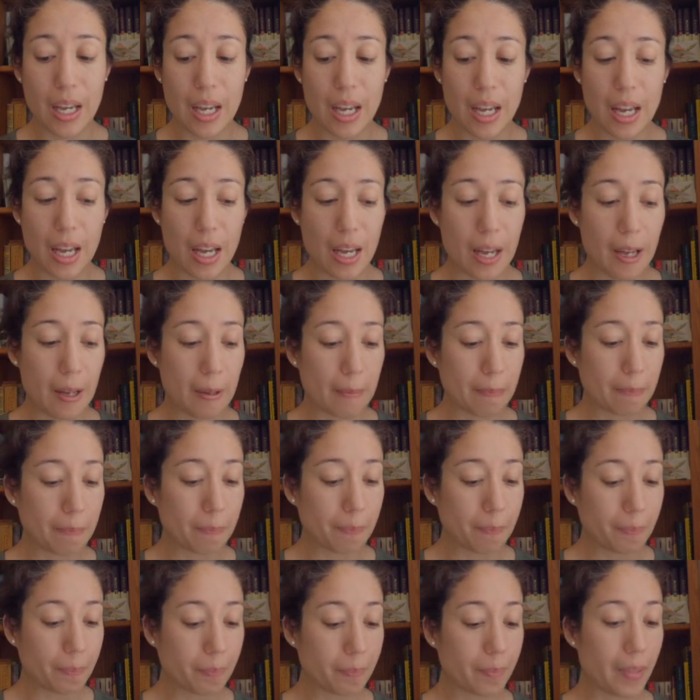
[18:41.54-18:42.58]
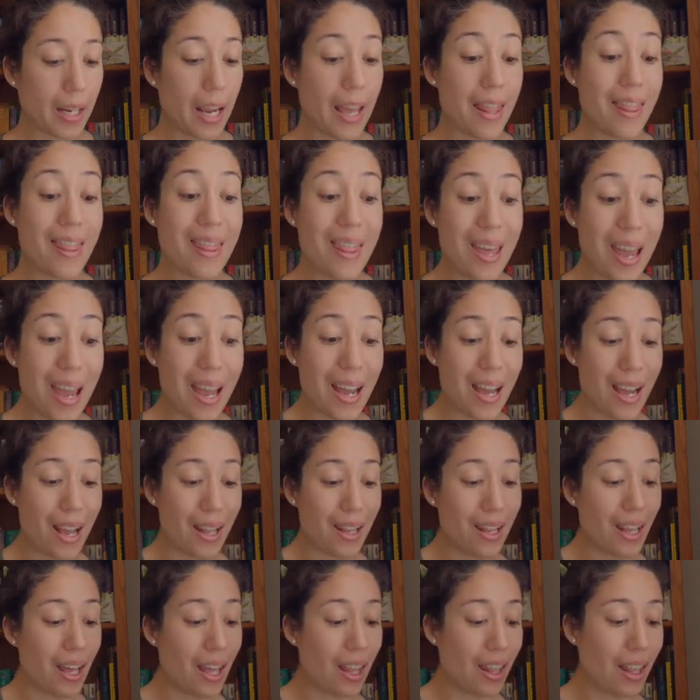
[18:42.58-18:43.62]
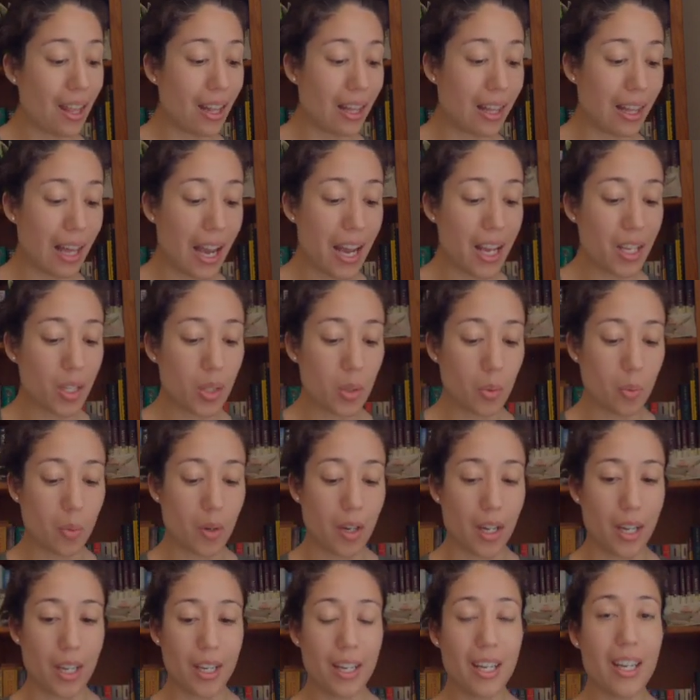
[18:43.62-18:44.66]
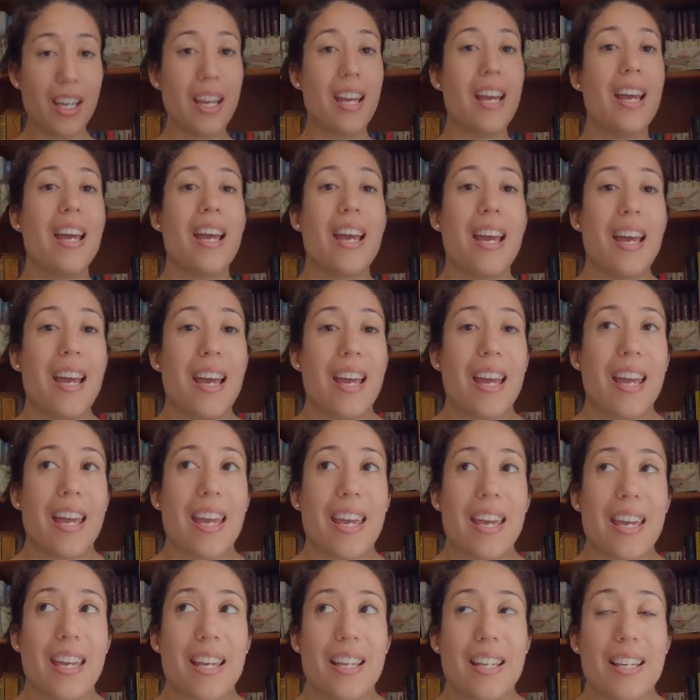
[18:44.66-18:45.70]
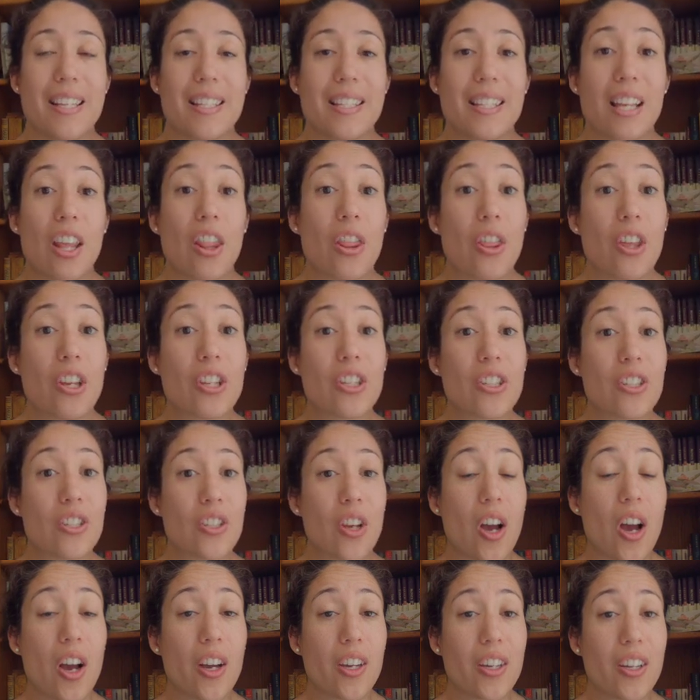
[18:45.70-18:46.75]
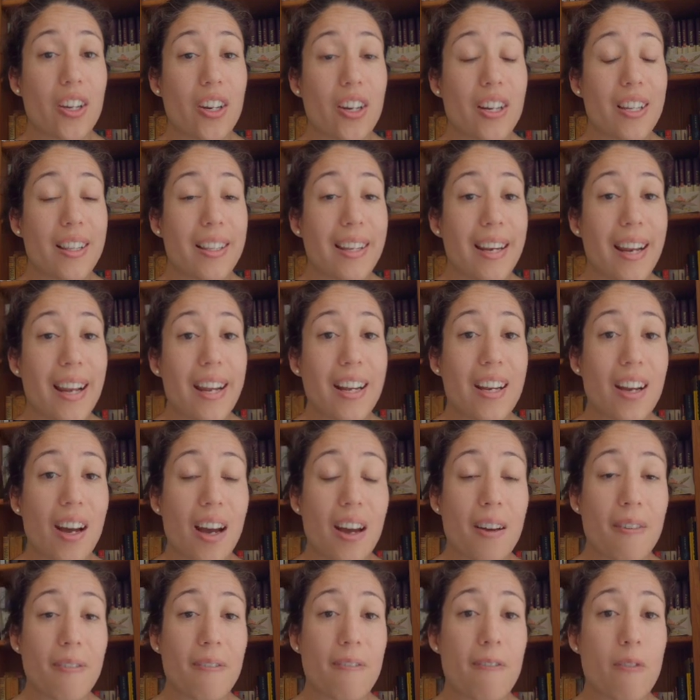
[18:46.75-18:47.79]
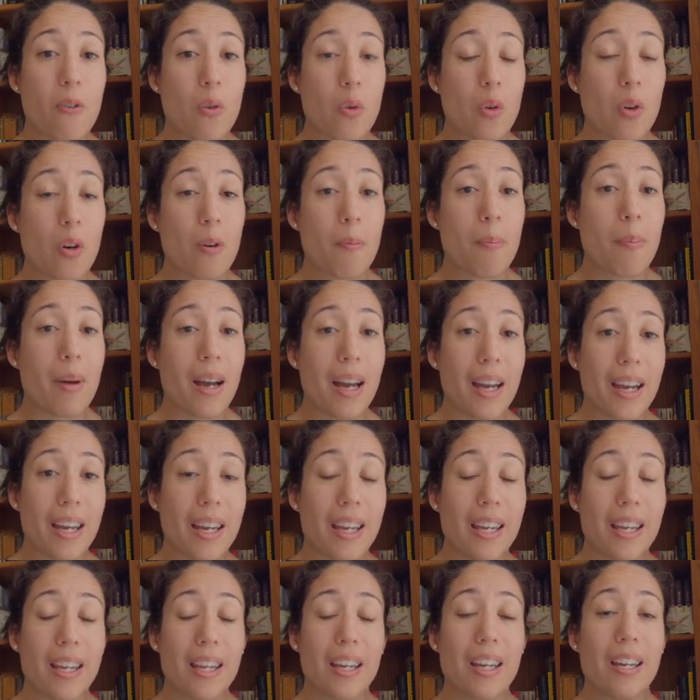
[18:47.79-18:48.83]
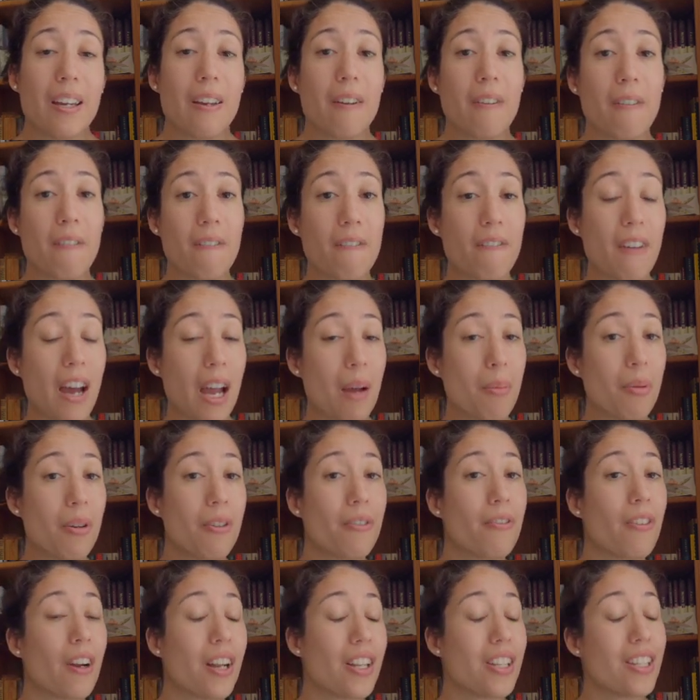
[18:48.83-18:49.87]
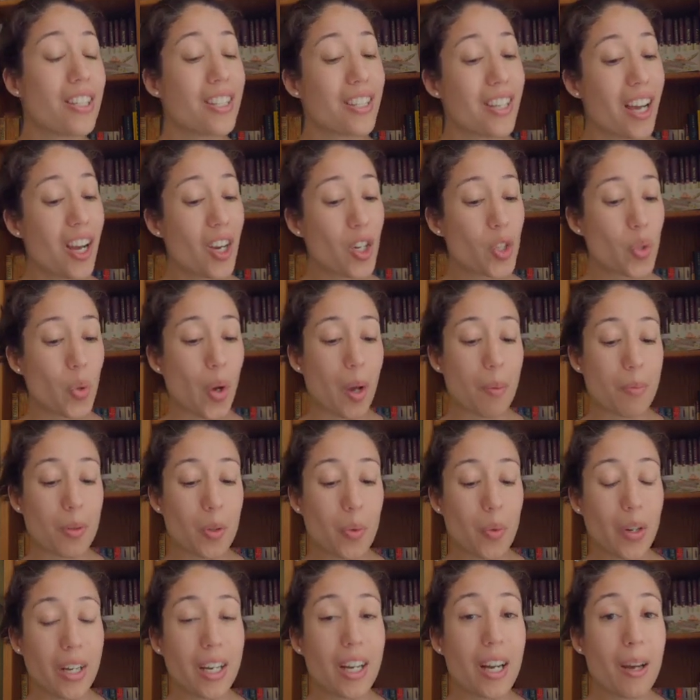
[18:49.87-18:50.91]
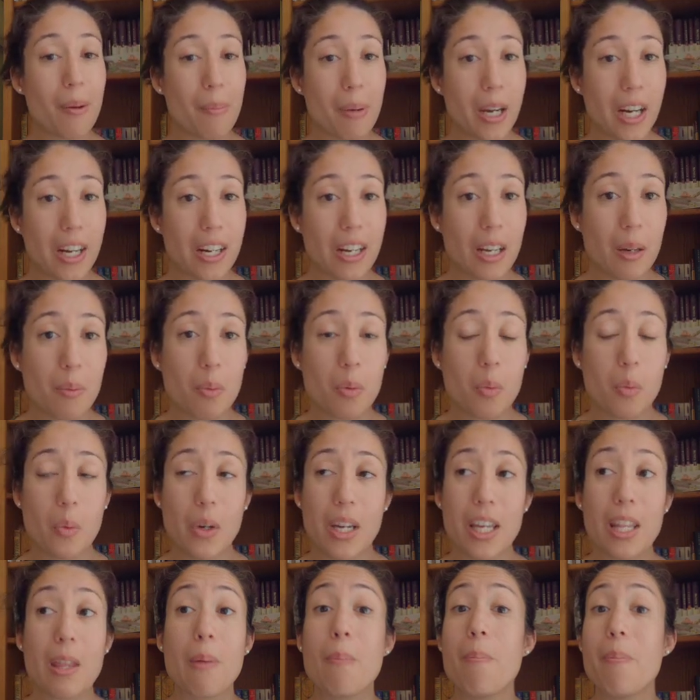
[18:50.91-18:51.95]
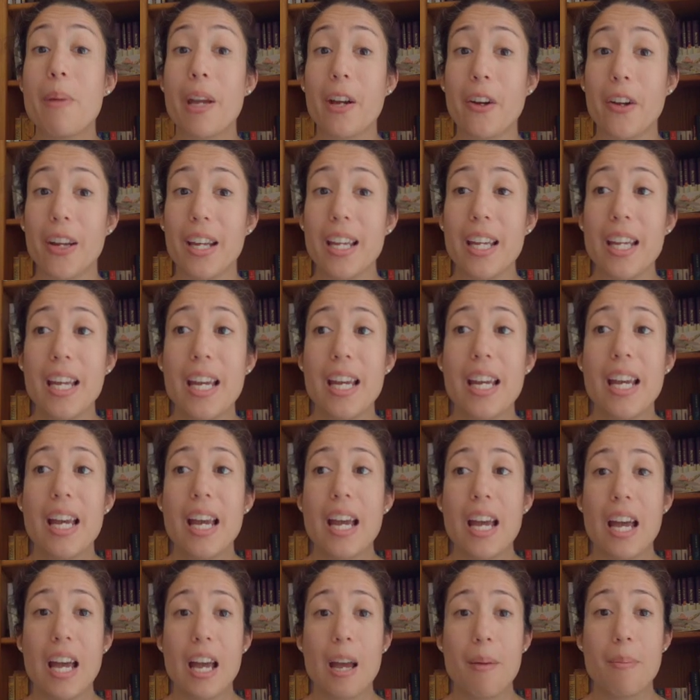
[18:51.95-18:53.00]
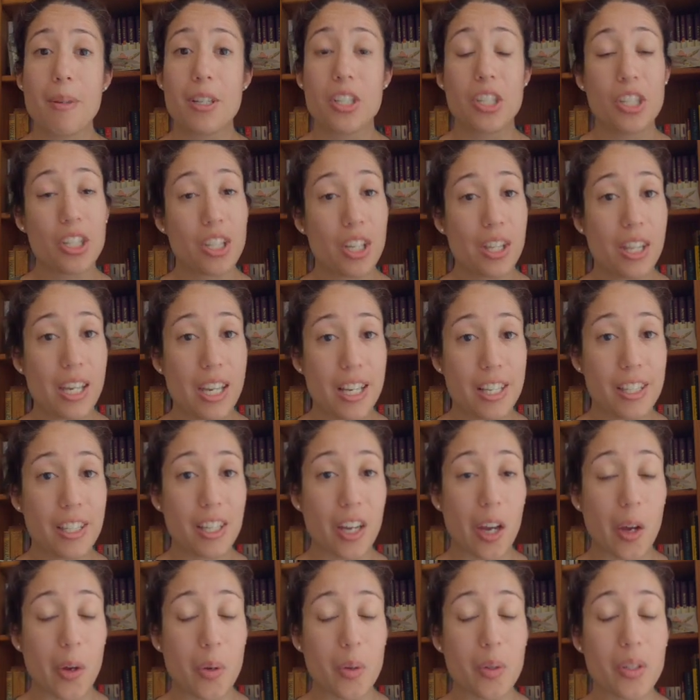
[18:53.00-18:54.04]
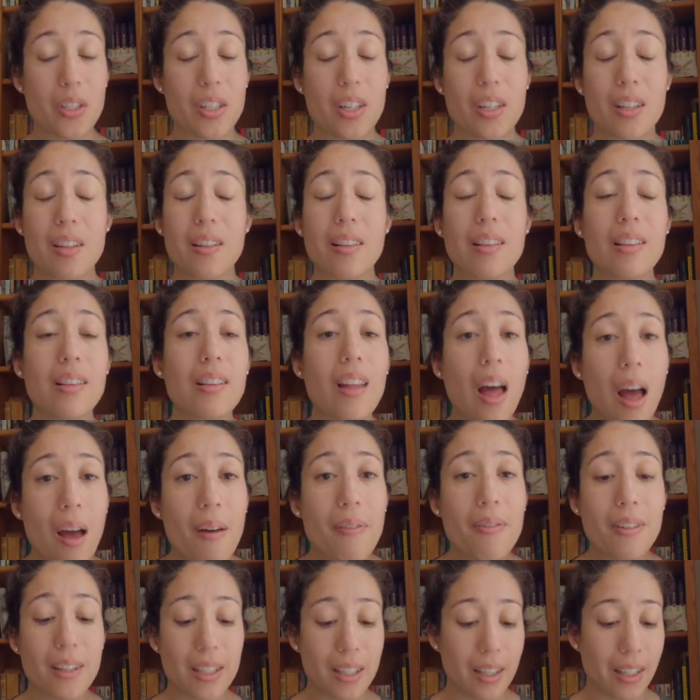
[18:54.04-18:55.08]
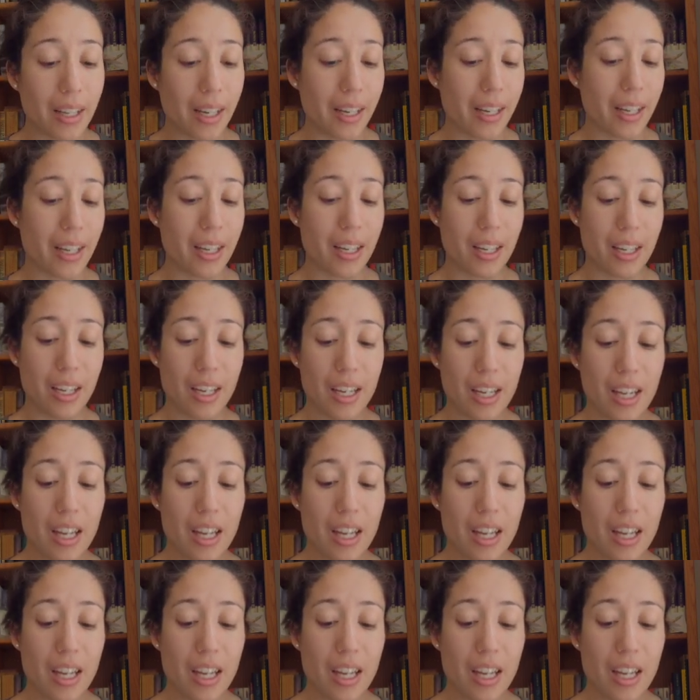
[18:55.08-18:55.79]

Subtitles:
And then the last one is the sock yarn that I got for my Fiber Friends sock swap. So I got paired up with Mary, and she's on the East Coast. Lovely lady,